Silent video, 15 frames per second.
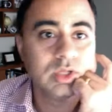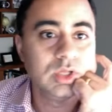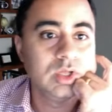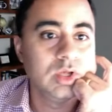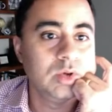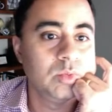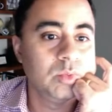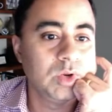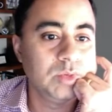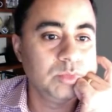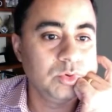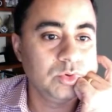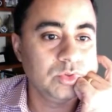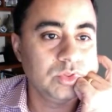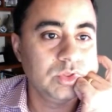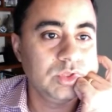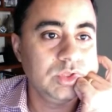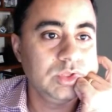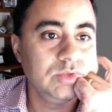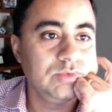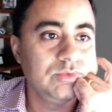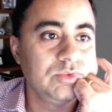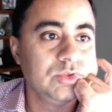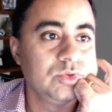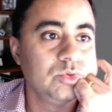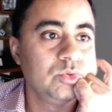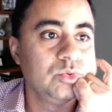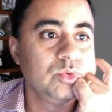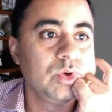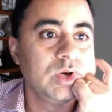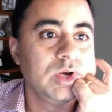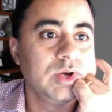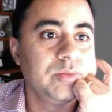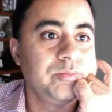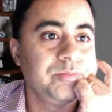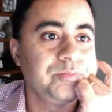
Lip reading: One more thing, if you're